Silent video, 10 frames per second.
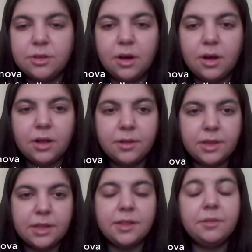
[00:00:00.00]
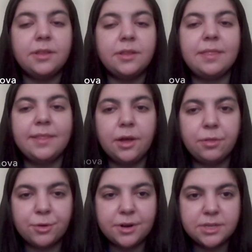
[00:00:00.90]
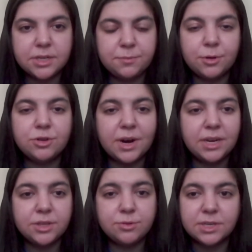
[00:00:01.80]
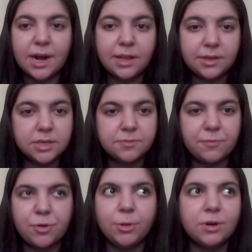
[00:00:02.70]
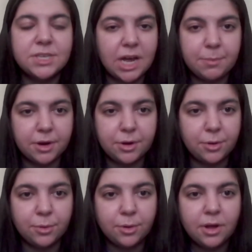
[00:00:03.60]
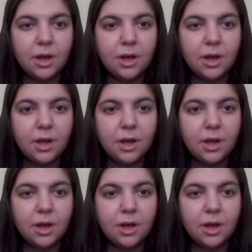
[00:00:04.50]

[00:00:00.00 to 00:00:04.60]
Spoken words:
that the authorities were trying to silence from long time ago.